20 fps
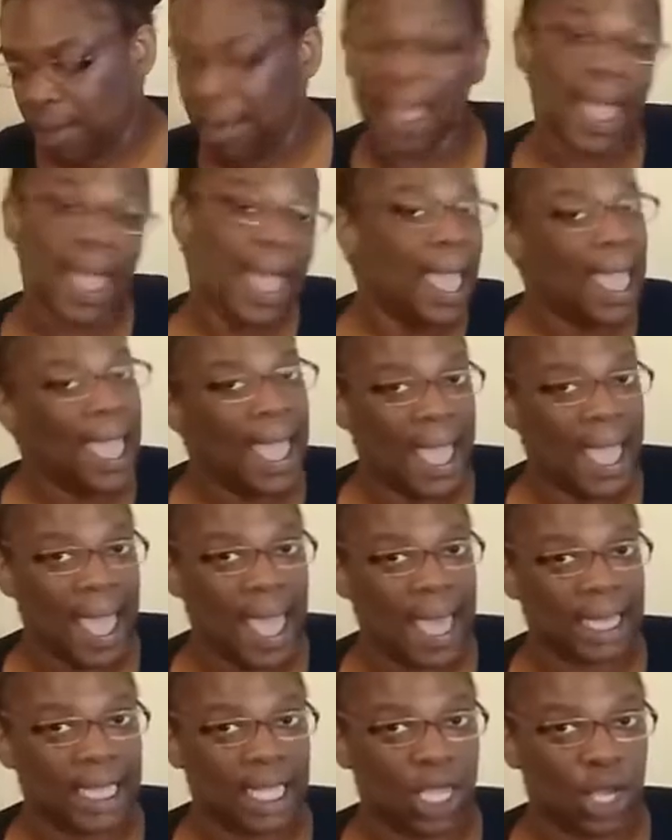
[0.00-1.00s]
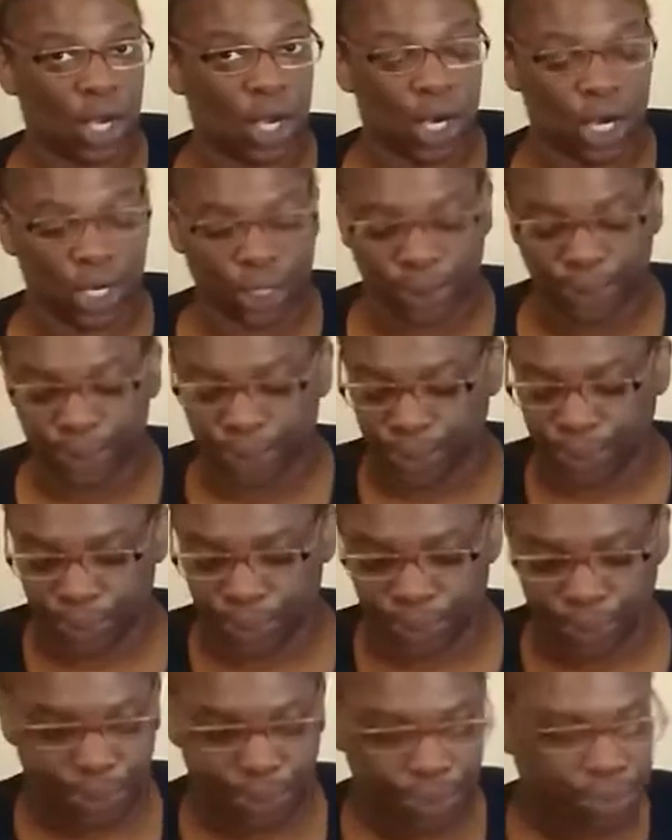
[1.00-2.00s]
Hey Holly girl.
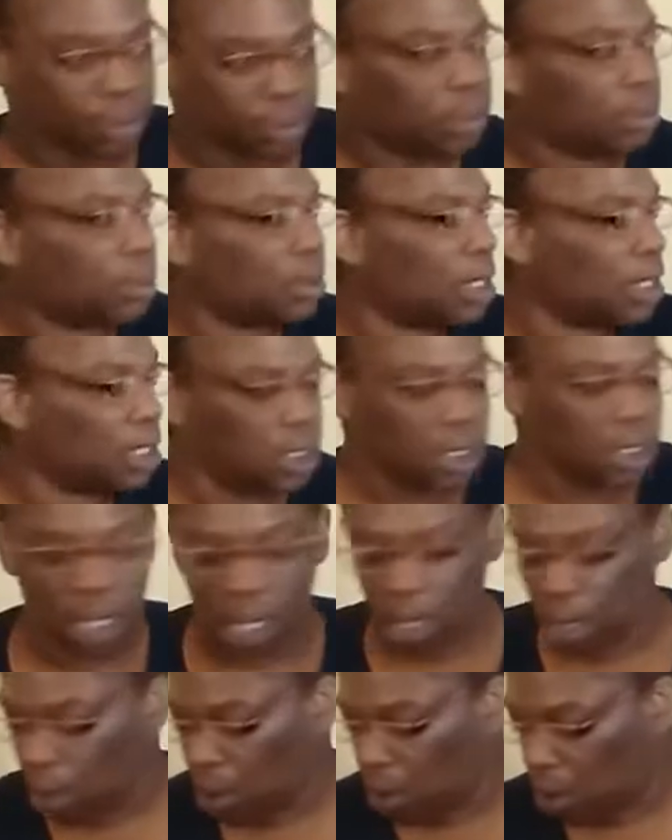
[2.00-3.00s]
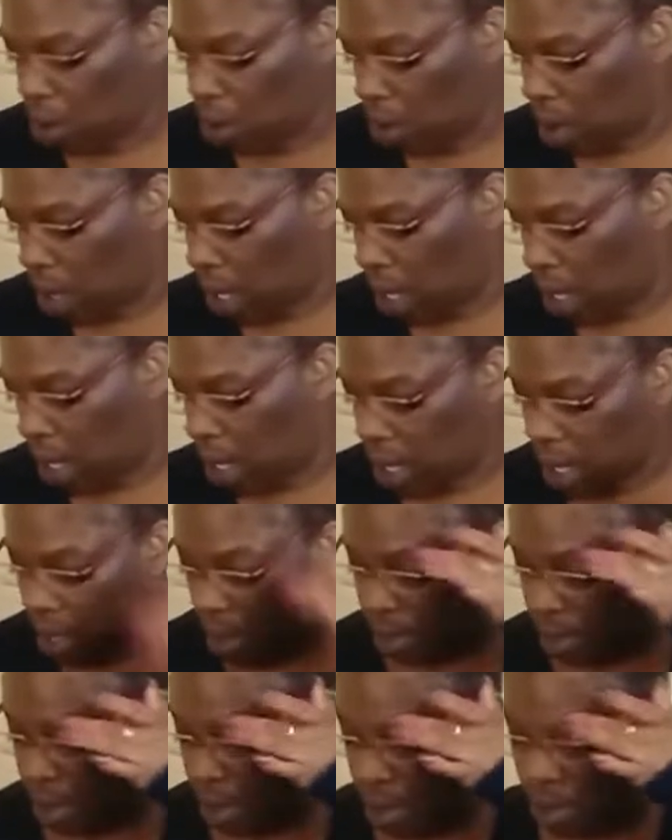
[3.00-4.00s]
So,
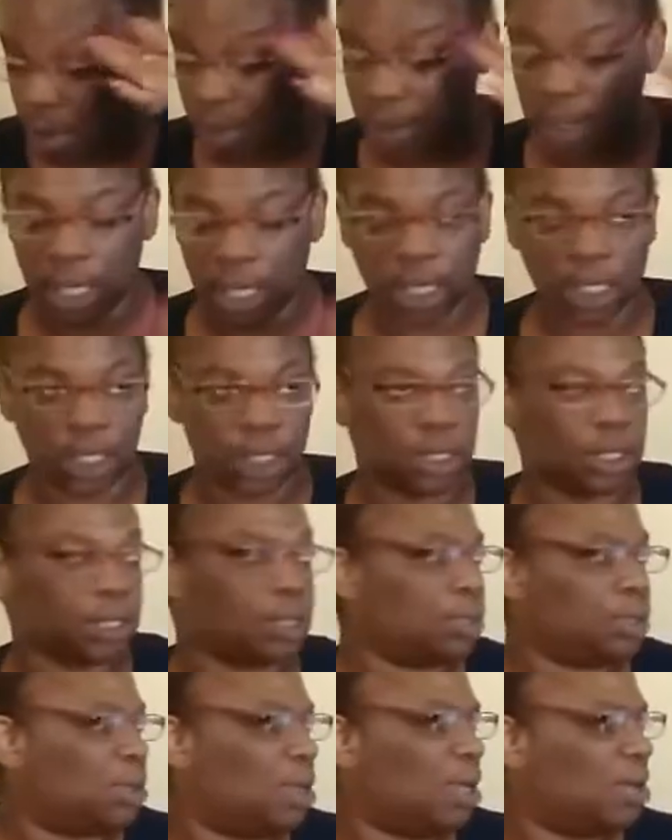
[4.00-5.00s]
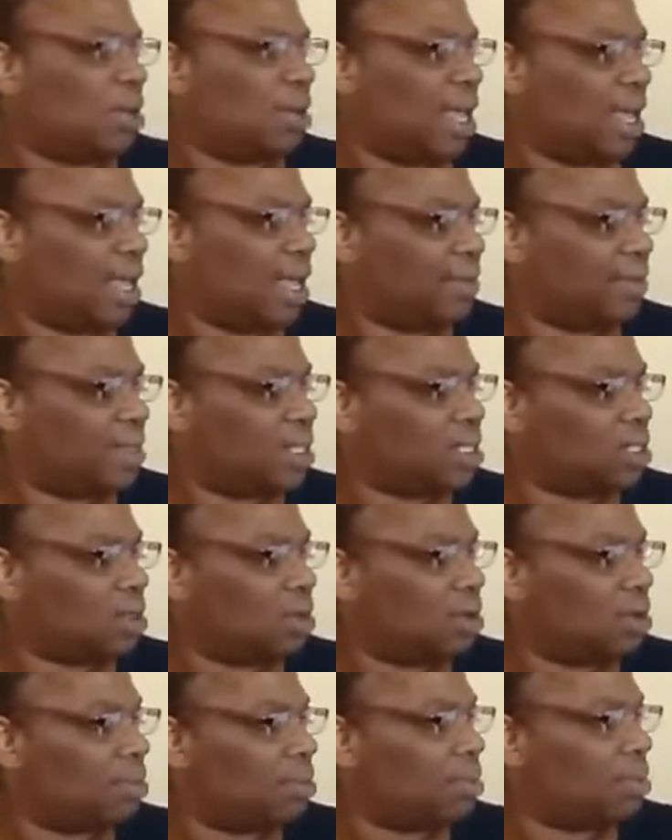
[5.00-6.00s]
what we're gonna do, I have this
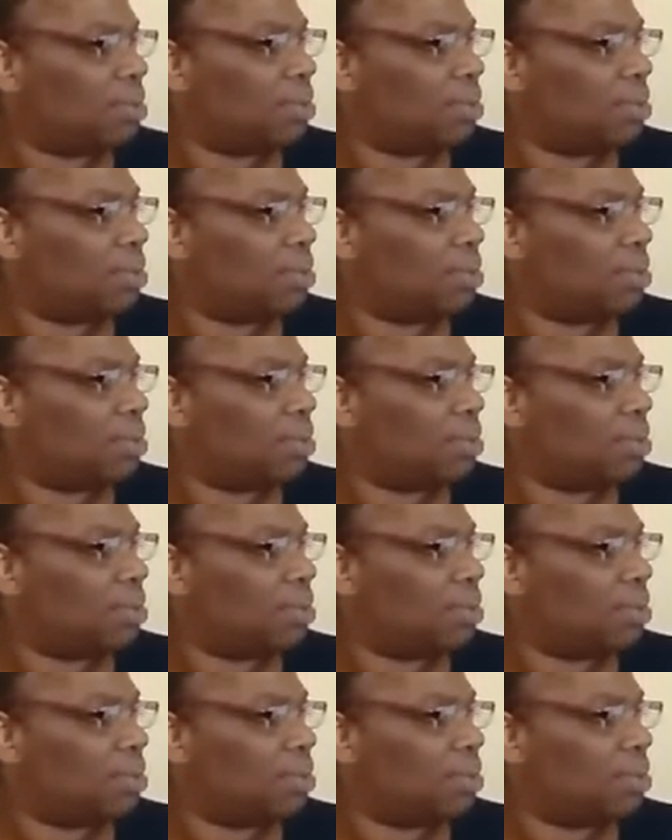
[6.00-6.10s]
on